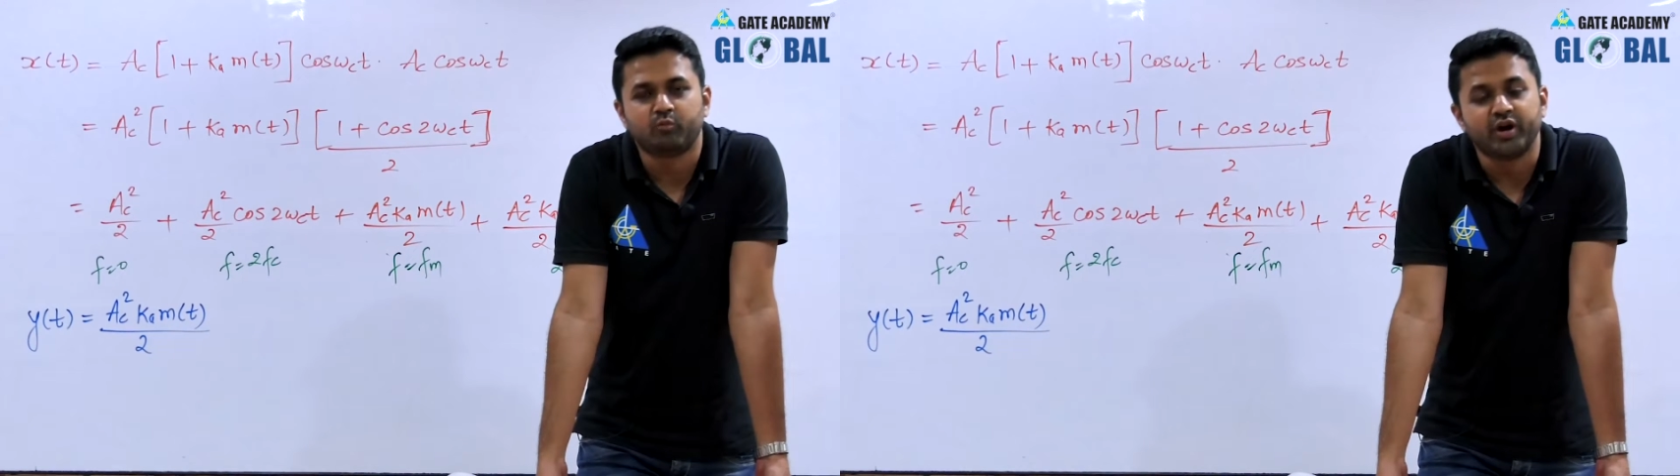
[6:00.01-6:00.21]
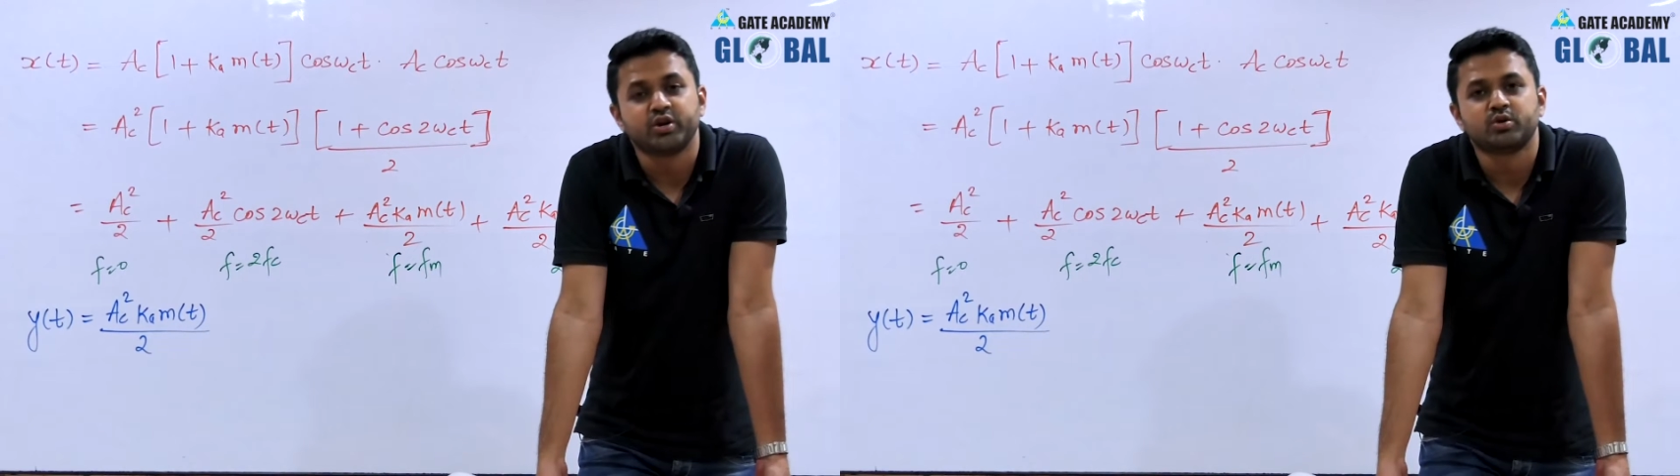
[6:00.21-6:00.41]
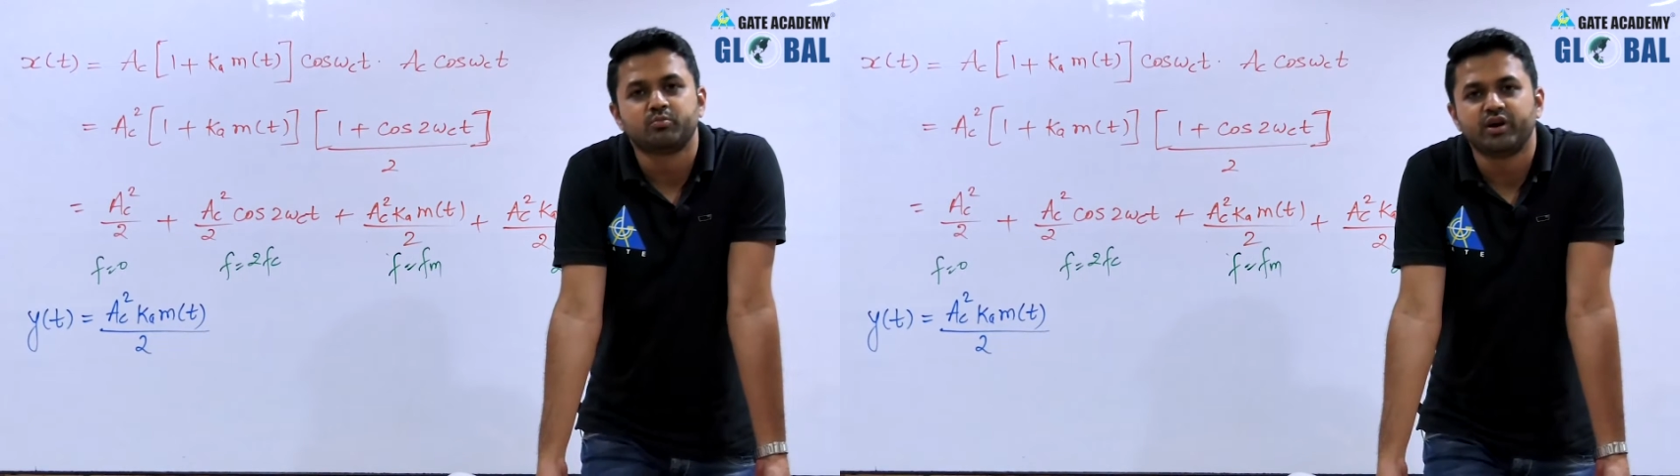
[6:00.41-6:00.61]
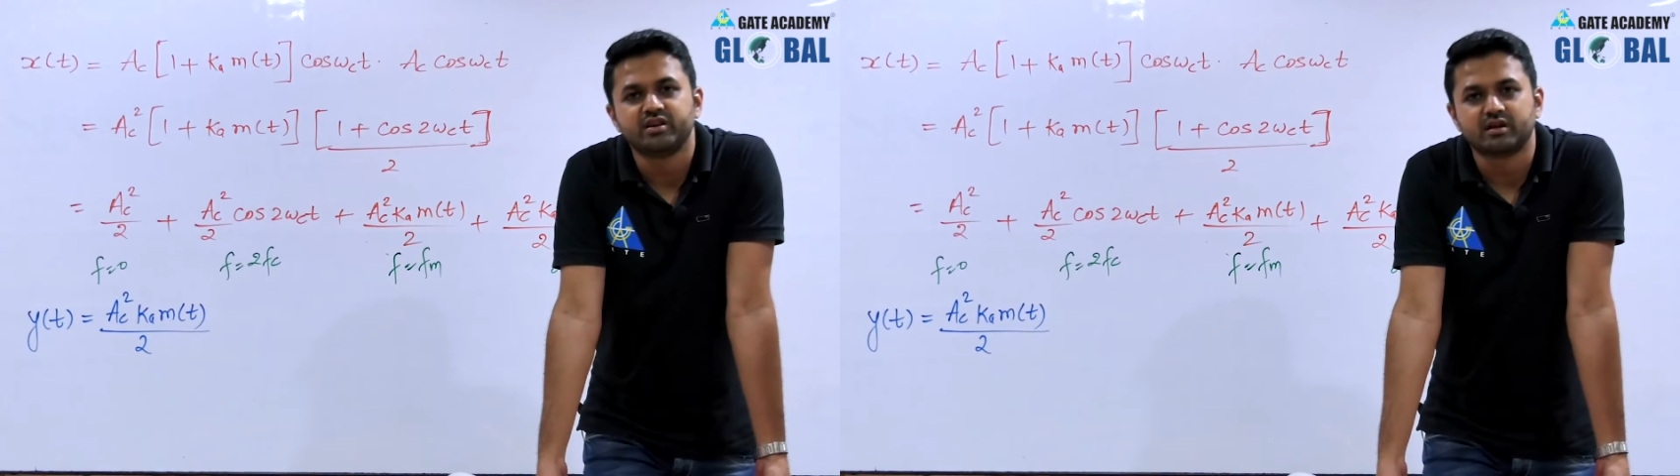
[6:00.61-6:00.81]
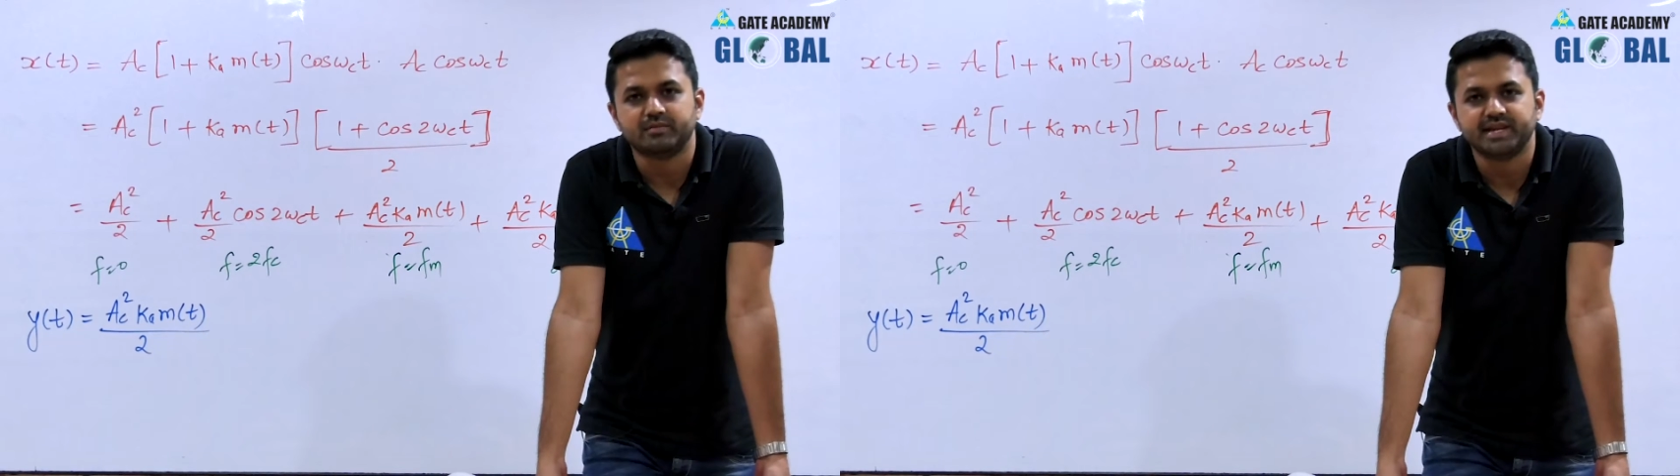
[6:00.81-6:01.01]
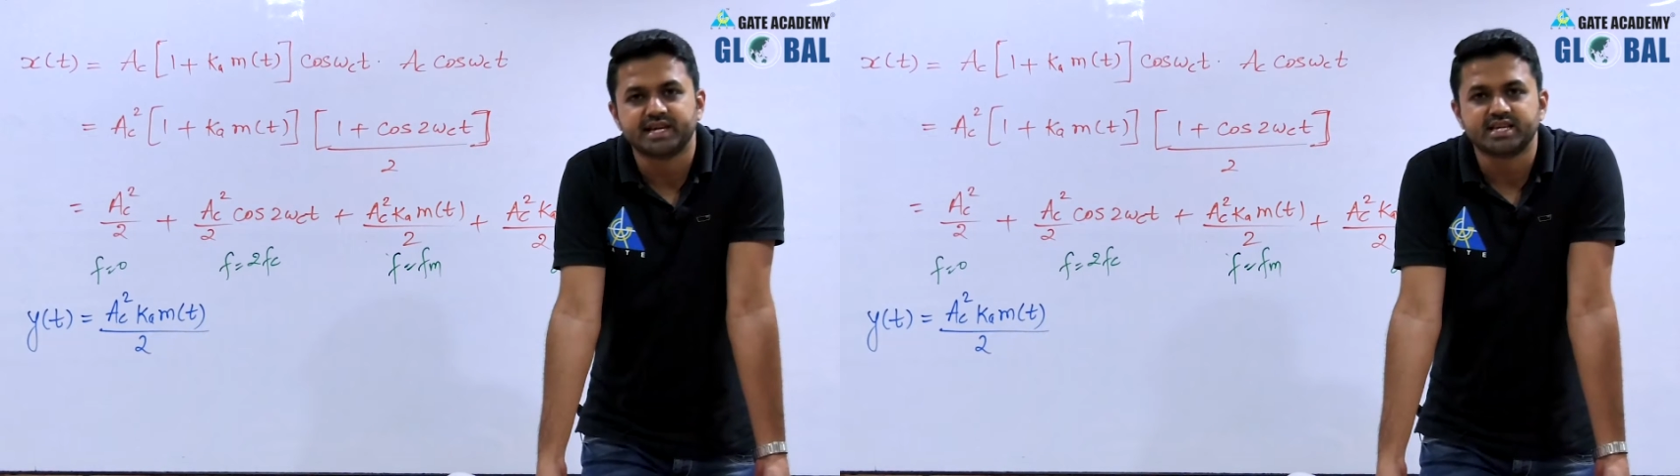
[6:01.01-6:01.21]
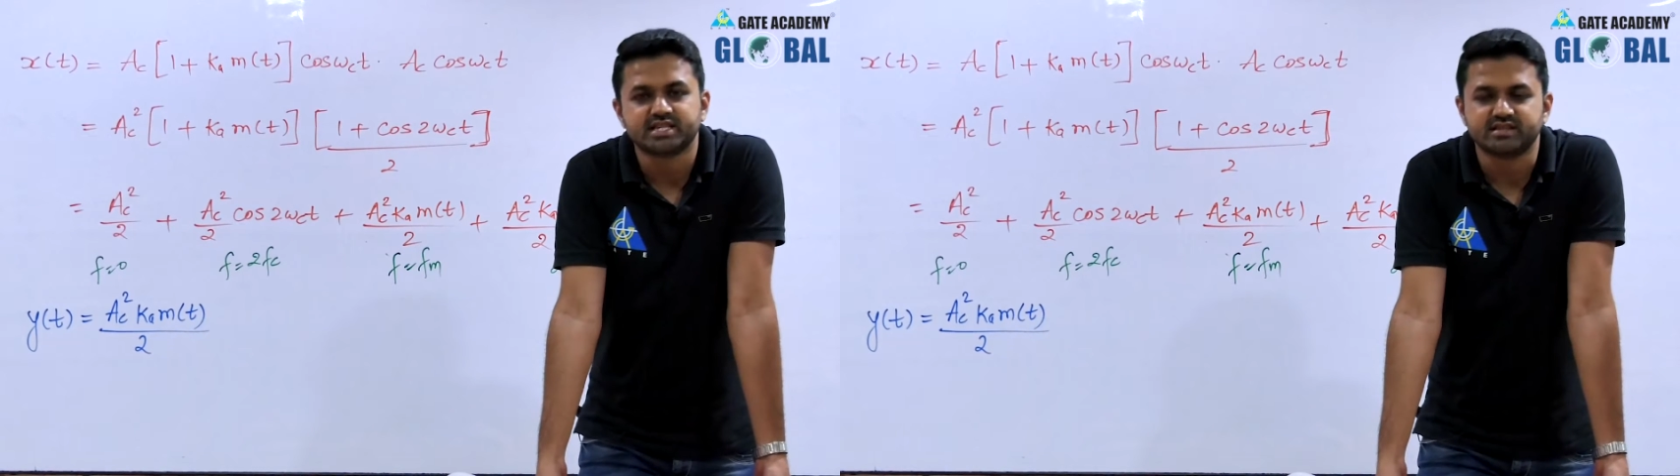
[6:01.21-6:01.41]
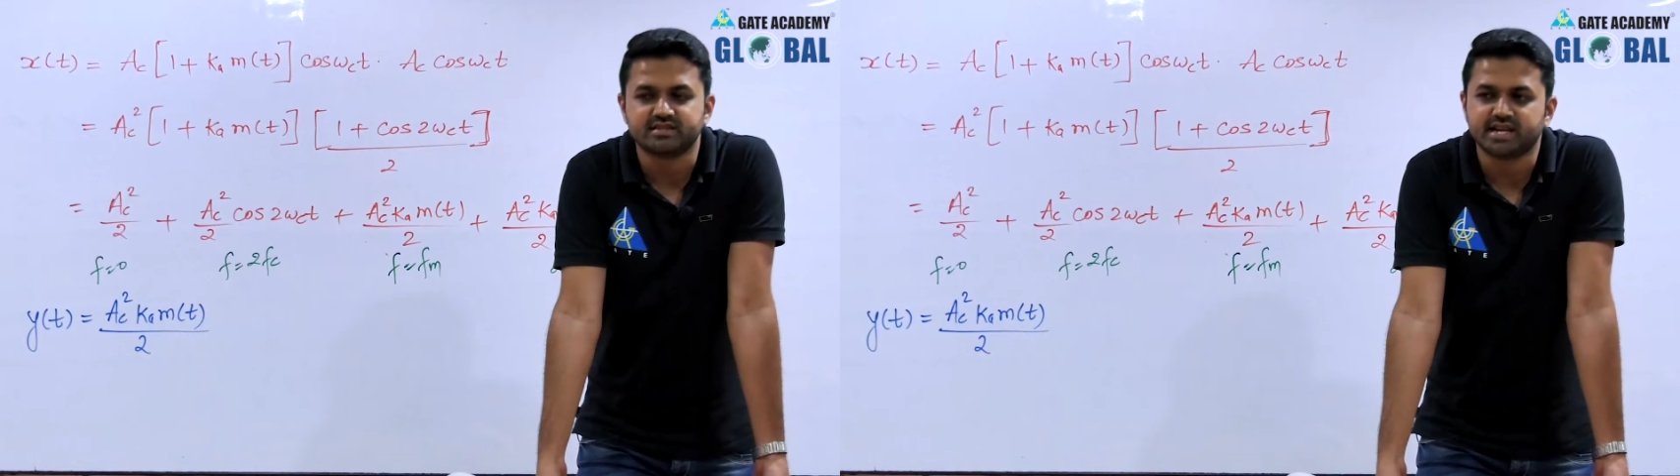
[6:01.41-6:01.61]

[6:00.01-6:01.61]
point to point communication,